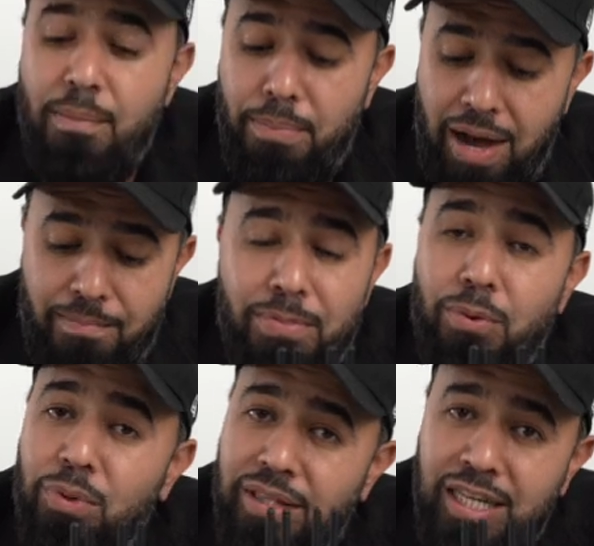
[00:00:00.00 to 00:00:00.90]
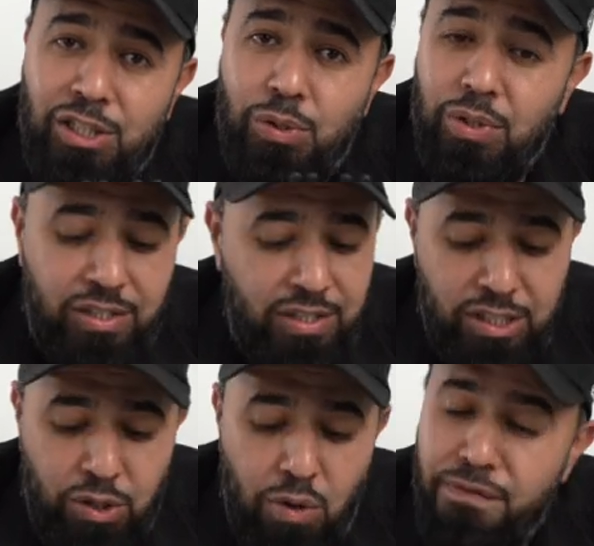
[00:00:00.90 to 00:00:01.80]
But with these units,
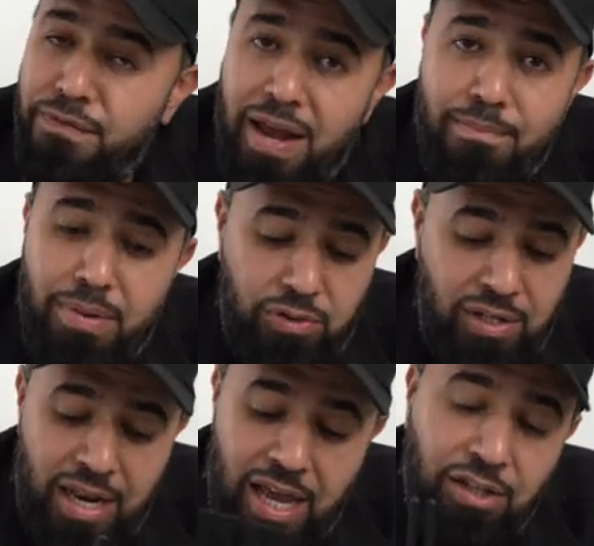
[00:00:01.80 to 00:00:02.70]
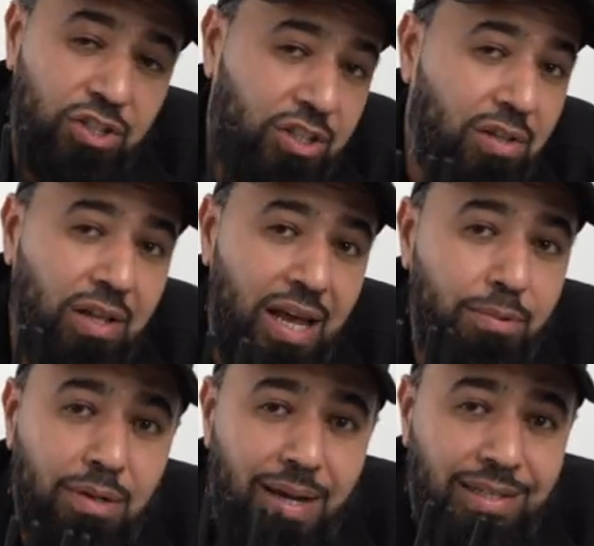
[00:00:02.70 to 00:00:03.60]
there's no fan built in and you're still
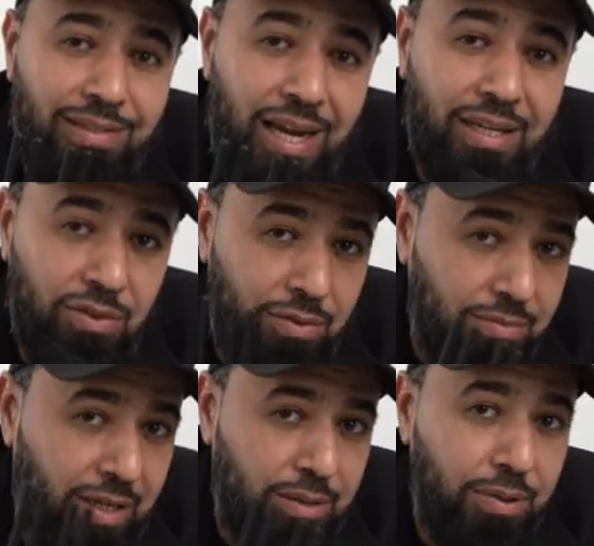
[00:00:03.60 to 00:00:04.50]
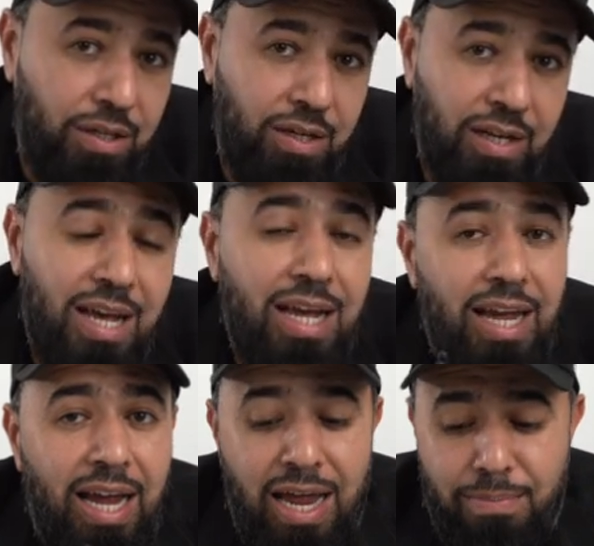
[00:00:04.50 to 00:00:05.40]
able to maintain, so that's pretty good.
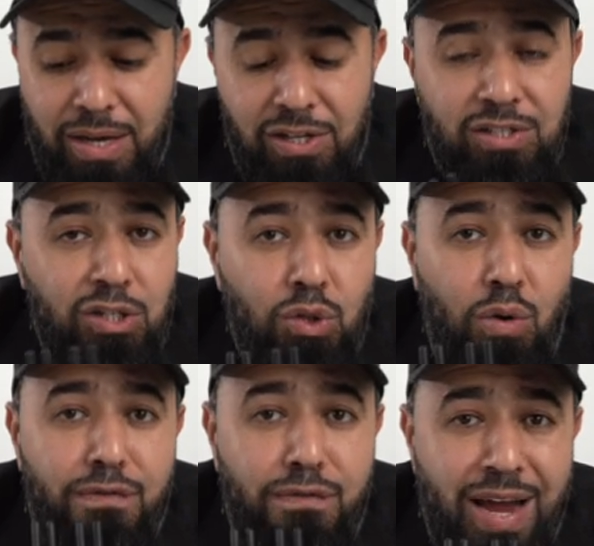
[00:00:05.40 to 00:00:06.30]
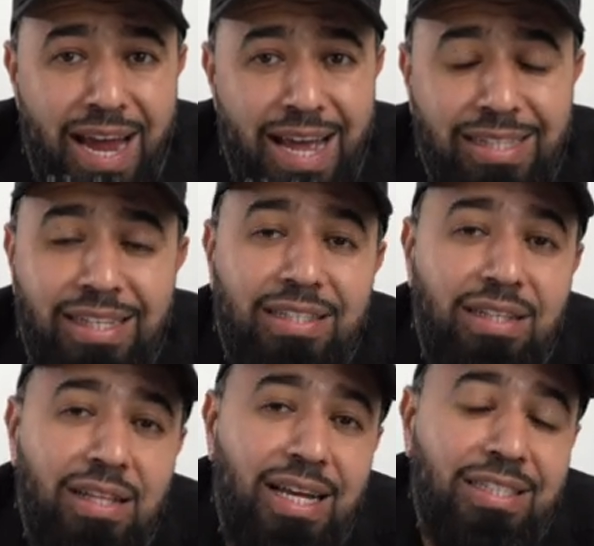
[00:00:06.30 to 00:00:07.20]
And because there's no fan, there's
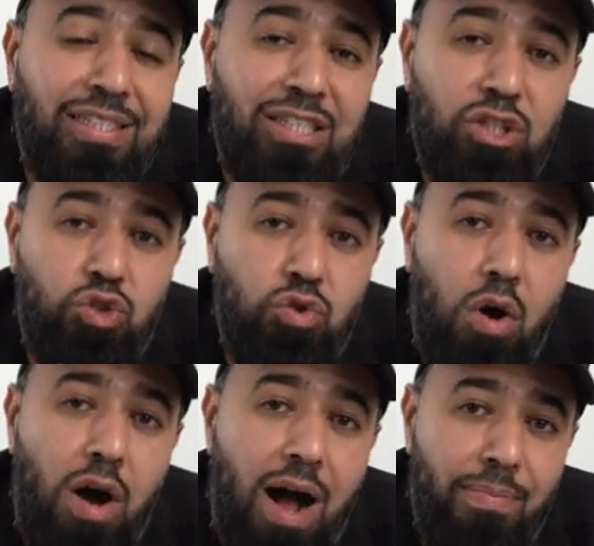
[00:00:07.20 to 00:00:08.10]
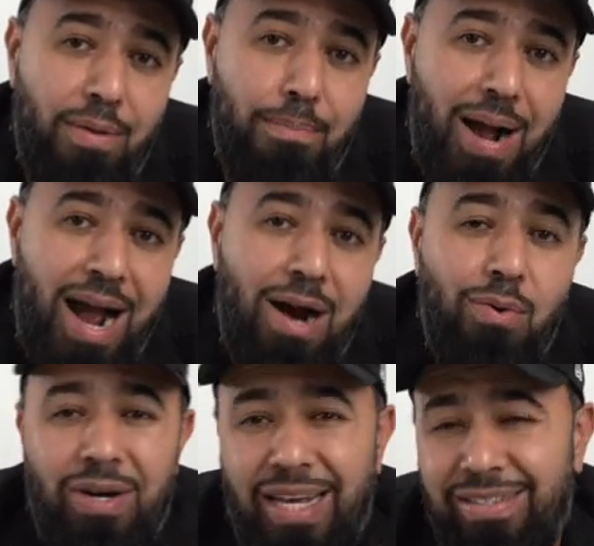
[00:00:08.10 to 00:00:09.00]
less draw on the
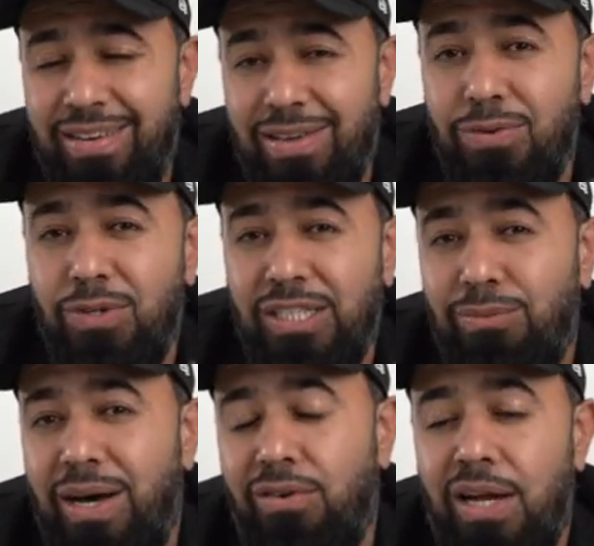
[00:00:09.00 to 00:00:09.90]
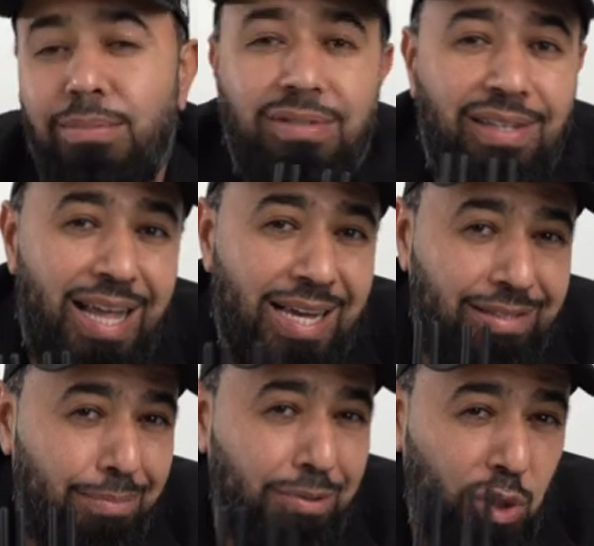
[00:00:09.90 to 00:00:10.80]
power. That's another reason why they're able to
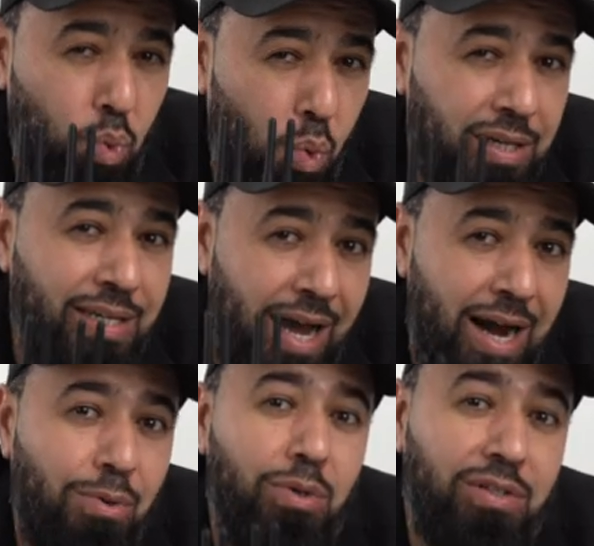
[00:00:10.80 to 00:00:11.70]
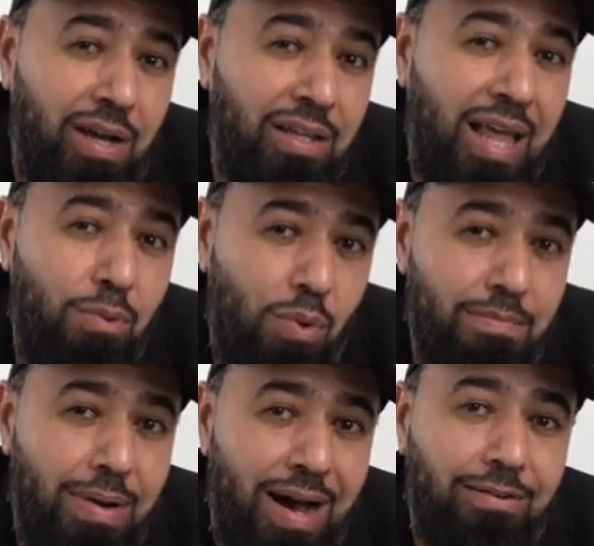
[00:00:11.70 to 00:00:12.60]
last up to 20 hours on that
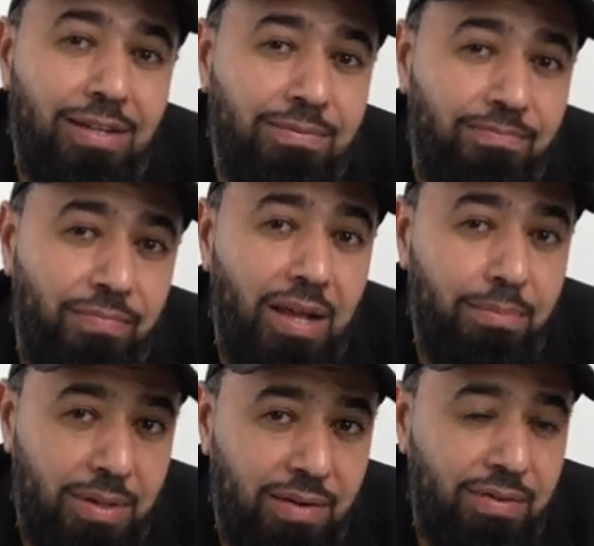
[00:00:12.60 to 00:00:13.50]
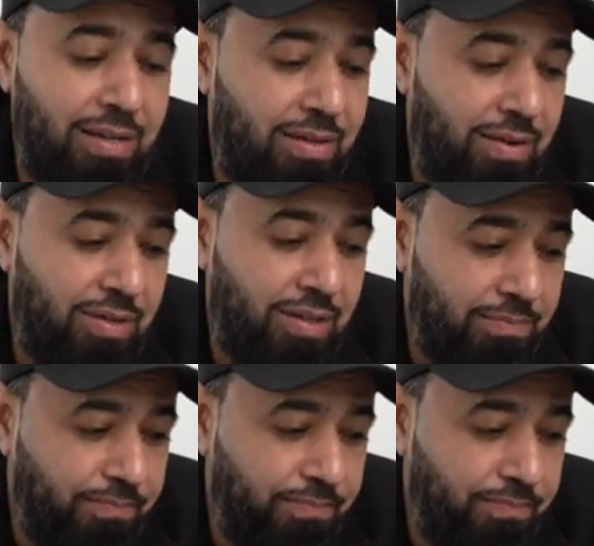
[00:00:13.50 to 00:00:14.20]
one battery, NPF 970.